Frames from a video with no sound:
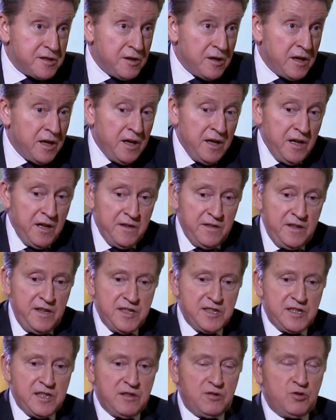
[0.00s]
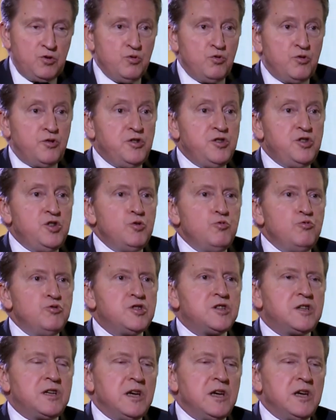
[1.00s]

sir. These are two huge